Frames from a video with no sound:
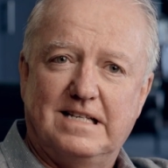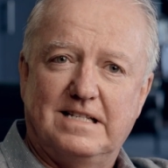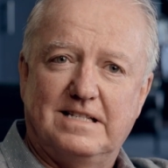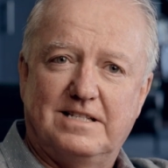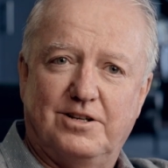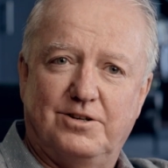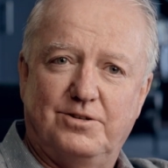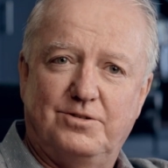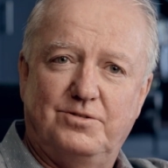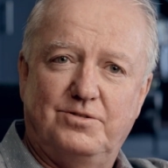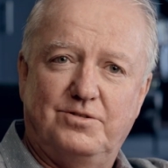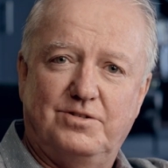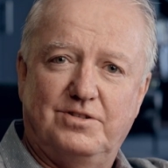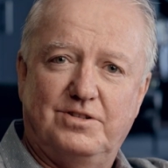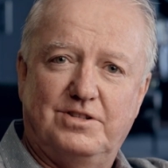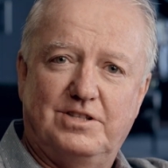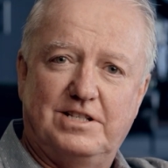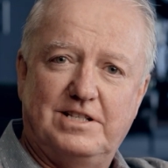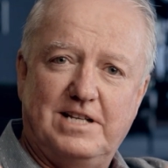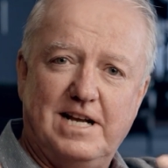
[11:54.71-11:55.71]
So
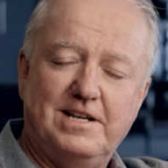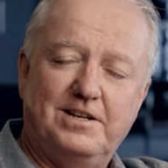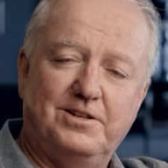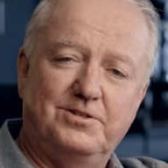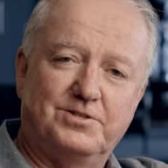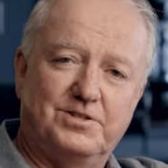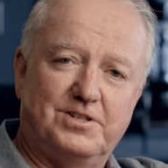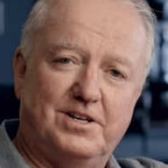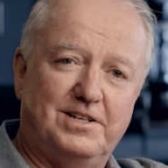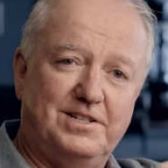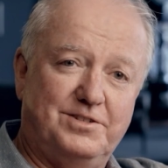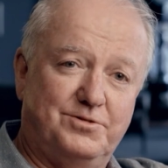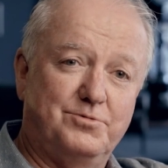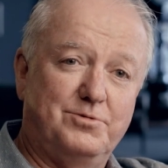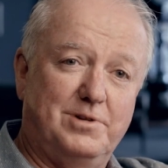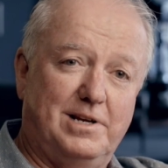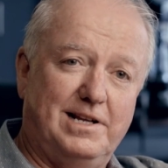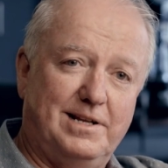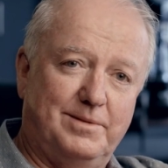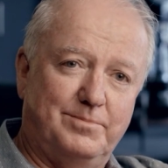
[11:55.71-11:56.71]
the technical side is
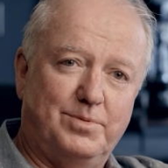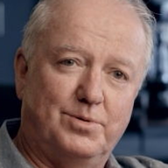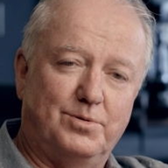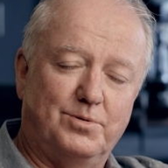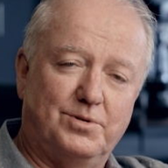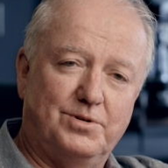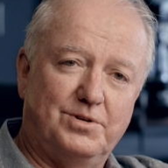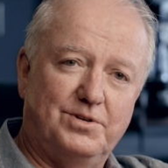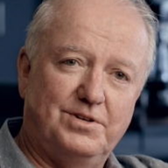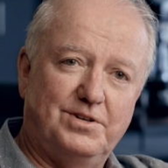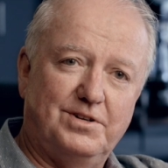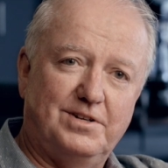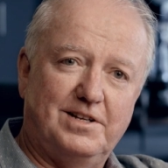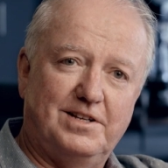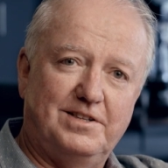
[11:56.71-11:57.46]
really important,